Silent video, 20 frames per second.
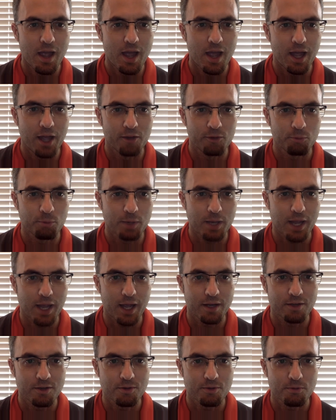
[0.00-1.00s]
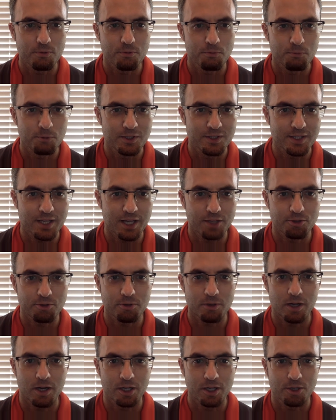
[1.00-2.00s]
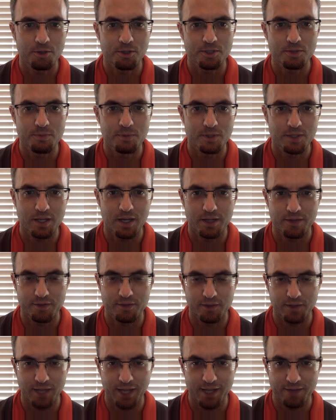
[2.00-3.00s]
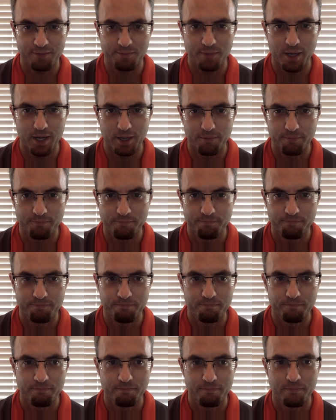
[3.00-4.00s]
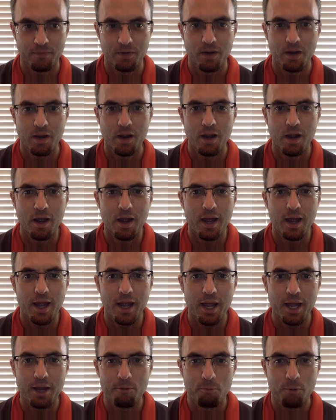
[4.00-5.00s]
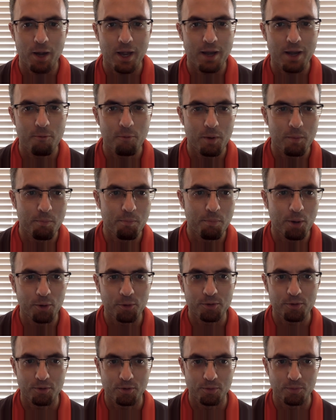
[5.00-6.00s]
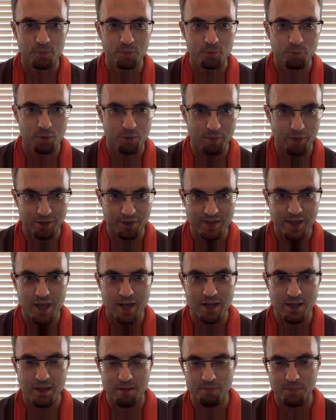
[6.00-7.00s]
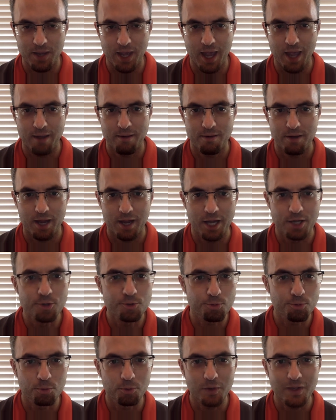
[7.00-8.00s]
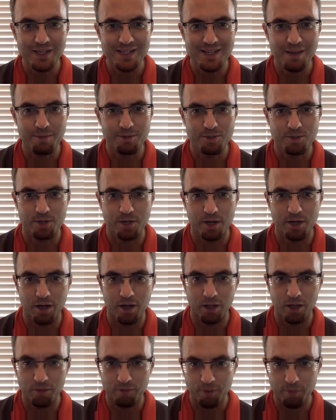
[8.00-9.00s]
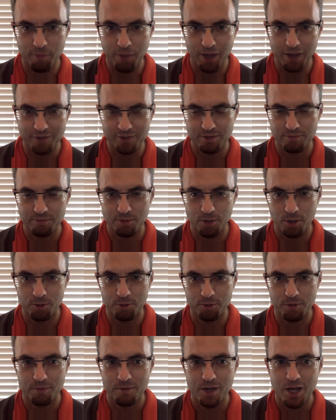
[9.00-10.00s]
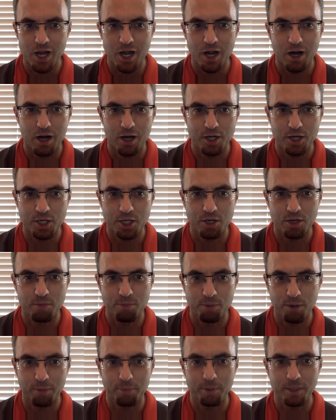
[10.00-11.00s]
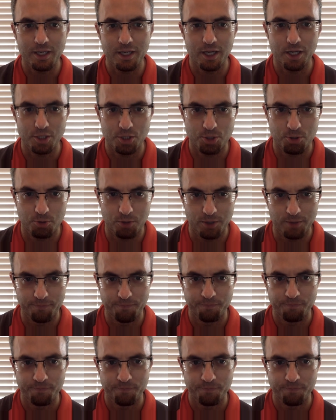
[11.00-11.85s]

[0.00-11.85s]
as we had to reschedule our Christmas concert last minute. And right when both groups were about to head to NBA and truly demonstrate all of our positive growth, our year abruptly cut short.